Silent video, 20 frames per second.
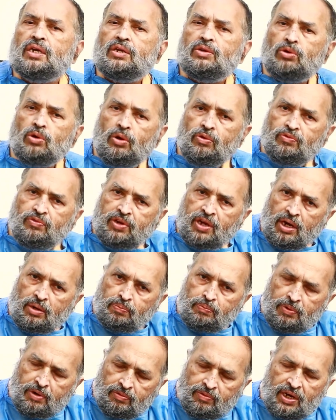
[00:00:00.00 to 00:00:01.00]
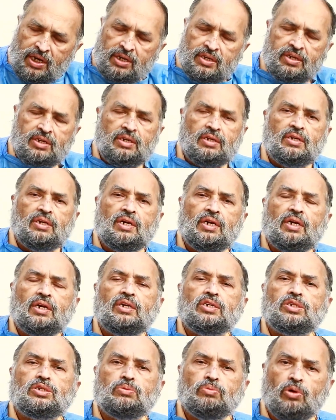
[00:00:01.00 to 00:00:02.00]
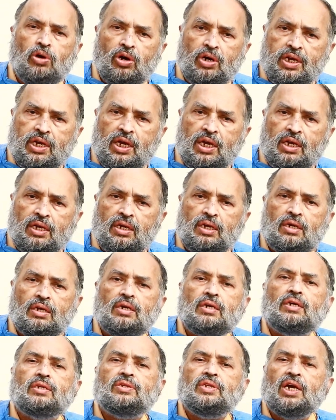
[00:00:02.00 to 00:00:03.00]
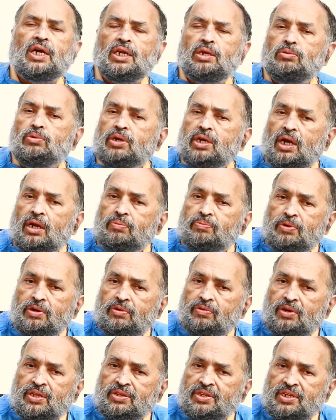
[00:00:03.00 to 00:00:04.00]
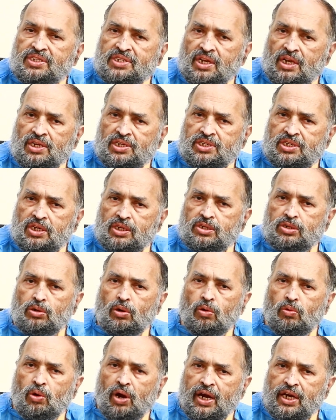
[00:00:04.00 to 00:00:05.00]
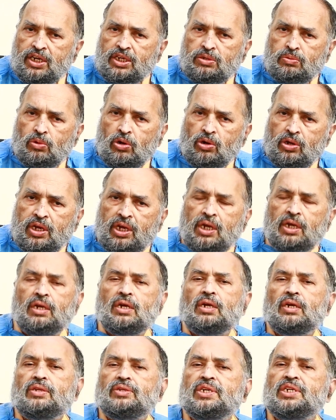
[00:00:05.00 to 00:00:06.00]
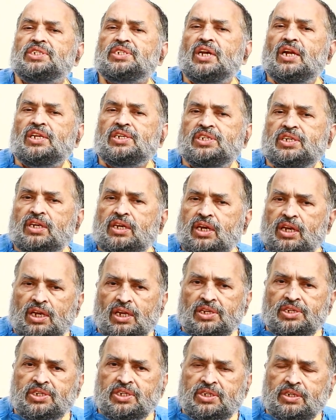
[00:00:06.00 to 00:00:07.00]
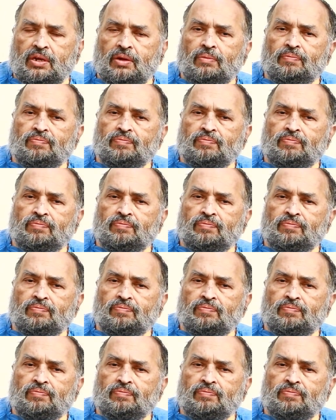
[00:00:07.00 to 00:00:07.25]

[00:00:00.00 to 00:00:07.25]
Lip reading: so if you can prevent smoking, then you can prevent this ulcer. So avoid smoking, this ulcer heals.